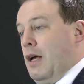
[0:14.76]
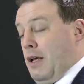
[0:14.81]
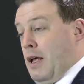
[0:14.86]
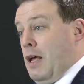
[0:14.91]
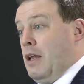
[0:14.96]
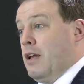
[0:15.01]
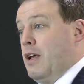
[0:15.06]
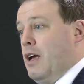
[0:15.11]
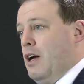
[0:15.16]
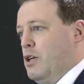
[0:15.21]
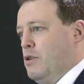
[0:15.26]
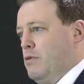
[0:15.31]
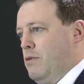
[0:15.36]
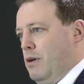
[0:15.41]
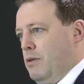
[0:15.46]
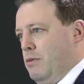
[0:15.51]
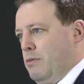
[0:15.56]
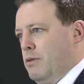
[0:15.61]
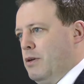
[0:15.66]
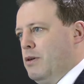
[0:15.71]
Again, cash
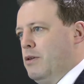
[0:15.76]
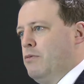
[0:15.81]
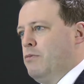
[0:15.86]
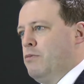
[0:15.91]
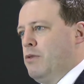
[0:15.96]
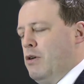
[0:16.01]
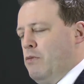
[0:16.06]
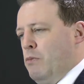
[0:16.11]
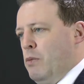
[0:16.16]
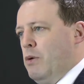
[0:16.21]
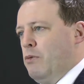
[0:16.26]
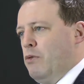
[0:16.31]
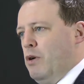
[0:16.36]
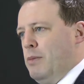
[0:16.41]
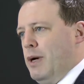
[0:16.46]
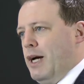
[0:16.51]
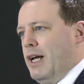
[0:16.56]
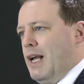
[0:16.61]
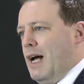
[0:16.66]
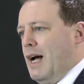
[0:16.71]
flow will
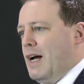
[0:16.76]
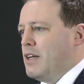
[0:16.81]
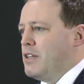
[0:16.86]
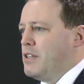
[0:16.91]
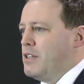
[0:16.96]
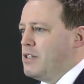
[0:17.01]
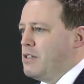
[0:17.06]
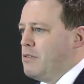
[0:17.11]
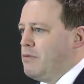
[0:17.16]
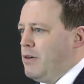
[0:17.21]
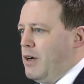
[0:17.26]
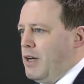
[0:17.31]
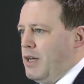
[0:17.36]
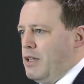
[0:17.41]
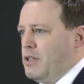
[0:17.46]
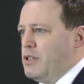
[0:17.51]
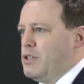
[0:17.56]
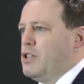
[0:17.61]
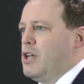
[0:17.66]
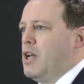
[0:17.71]
remain. Access to
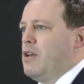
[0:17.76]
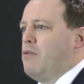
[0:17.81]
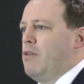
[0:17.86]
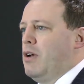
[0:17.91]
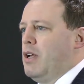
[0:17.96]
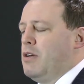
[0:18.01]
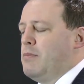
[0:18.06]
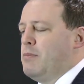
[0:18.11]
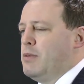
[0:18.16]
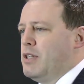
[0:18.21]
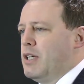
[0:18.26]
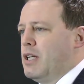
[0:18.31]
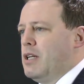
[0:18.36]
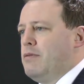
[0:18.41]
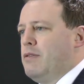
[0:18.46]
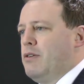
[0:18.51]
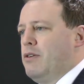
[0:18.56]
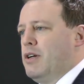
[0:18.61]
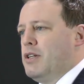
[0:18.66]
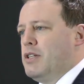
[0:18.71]
finance generally,
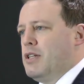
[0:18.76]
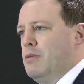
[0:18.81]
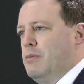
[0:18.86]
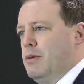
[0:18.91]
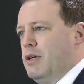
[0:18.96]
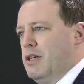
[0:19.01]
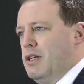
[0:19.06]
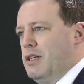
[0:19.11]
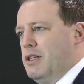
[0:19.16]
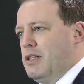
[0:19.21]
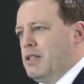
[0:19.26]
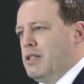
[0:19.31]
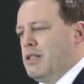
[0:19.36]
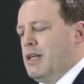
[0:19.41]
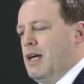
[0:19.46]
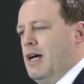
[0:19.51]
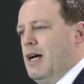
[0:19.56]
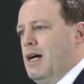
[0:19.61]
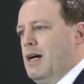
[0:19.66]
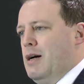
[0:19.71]
particularly for
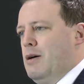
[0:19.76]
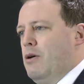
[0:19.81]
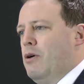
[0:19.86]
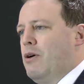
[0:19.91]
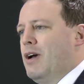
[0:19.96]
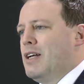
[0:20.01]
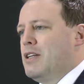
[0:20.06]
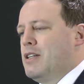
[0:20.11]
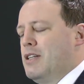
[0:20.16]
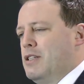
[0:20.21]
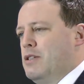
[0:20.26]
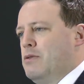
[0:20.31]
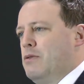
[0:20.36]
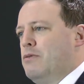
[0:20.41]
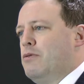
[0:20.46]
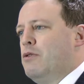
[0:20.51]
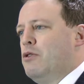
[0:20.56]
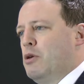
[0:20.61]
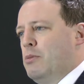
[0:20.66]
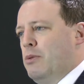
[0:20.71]
SMEs, or access
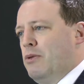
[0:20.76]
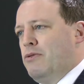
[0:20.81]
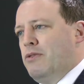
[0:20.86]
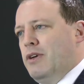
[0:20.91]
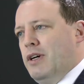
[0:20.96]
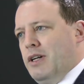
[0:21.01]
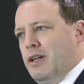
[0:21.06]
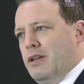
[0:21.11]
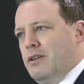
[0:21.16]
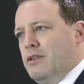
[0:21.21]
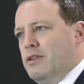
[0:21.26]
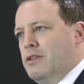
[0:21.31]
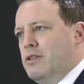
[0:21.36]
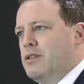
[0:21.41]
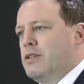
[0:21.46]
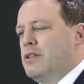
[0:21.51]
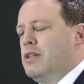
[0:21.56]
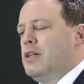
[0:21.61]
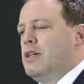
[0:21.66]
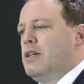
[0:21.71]
to affordable
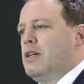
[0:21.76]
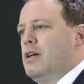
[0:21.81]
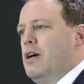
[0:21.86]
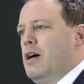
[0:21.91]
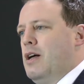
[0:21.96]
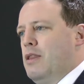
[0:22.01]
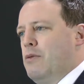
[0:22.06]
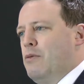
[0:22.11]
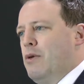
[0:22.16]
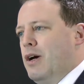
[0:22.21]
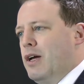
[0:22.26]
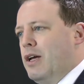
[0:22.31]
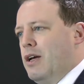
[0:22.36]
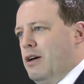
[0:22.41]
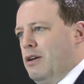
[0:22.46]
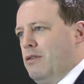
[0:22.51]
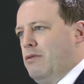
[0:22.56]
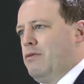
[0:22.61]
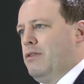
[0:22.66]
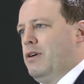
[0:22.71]
finance and the right
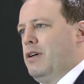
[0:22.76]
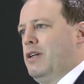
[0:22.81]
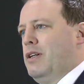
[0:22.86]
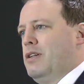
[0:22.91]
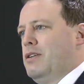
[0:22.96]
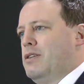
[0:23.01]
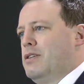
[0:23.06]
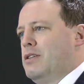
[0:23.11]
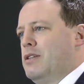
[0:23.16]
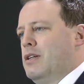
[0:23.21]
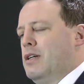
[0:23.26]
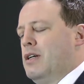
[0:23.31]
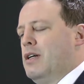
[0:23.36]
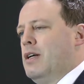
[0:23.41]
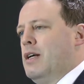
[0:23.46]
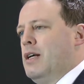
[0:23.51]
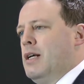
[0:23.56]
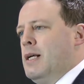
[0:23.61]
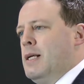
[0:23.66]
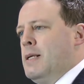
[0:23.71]
kind of finance.
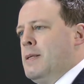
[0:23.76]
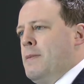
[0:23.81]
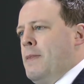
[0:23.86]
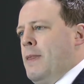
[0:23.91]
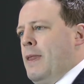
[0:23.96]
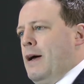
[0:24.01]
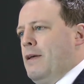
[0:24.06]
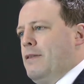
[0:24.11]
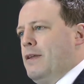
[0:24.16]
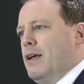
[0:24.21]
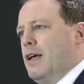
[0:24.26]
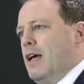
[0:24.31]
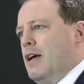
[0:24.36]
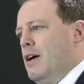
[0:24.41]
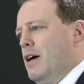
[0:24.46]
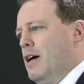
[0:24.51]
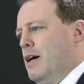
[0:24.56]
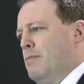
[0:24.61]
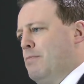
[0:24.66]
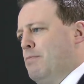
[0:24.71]
I think
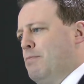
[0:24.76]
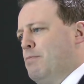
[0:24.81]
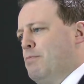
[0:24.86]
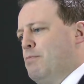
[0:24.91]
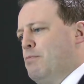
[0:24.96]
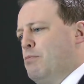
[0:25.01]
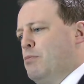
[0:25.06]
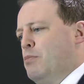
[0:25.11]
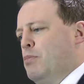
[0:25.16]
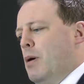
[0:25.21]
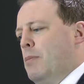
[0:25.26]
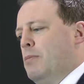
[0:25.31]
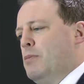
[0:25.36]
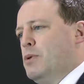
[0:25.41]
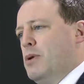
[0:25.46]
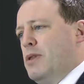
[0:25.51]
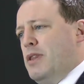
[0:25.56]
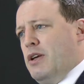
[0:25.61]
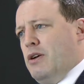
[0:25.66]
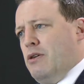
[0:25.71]

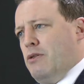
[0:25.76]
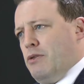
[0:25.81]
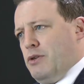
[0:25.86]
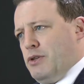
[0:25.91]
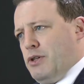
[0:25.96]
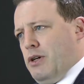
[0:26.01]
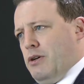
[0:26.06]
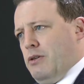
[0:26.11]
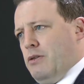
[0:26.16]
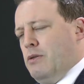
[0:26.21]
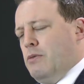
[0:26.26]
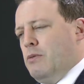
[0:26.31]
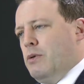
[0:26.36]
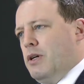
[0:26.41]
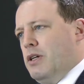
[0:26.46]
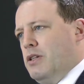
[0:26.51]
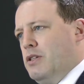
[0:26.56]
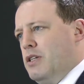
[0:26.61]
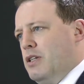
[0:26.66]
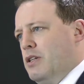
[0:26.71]
problems with the Eurozone
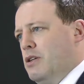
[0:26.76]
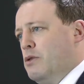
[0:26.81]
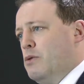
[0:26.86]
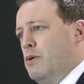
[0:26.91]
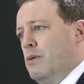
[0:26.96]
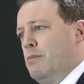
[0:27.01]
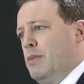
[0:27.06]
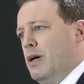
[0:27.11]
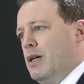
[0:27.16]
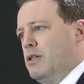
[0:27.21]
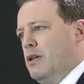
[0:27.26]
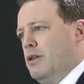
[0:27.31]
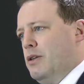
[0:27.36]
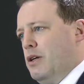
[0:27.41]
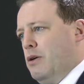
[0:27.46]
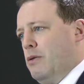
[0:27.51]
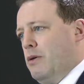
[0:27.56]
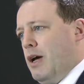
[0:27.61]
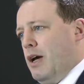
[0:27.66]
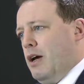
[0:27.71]
will continue to impact on
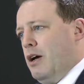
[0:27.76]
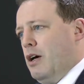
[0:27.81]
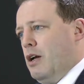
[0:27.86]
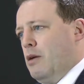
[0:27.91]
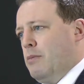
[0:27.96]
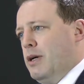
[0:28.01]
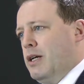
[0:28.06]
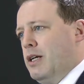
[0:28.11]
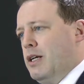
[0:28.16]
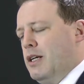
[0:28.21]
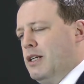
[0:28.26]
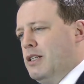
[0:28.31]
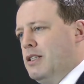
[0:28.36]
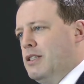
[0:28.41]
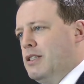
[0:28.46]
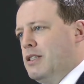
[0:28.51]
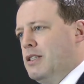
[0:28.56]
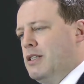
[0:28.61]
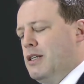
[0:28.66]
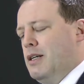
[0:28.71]
the UK economy.
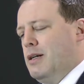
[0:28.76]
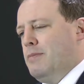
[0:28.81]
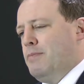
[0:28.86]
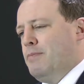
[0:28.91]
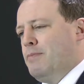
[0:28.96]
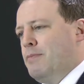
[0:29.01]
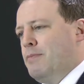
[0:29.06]
It's